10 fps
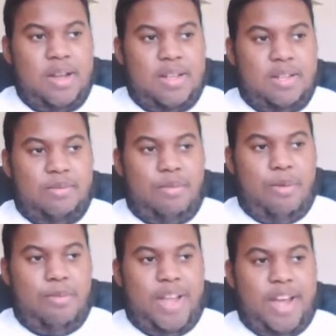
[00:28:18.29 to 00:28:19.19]
that
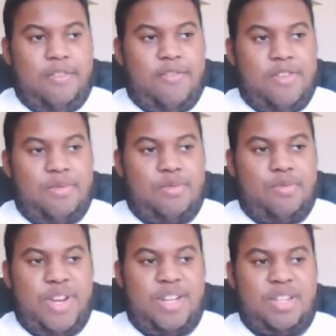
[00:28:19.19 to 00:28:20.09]
WWE planned
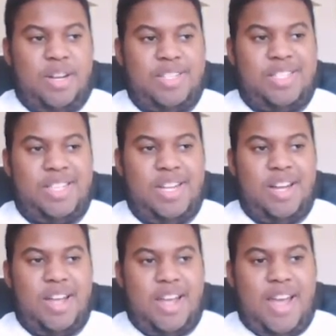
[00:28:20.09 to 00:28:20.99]
between John
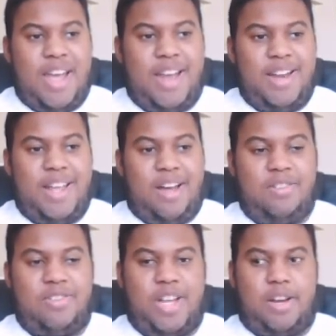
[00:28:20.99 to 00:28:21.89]
Cena and The
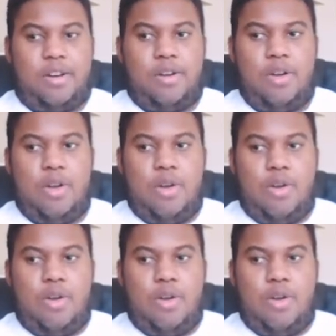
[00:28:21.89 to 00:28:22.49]
Undertaker,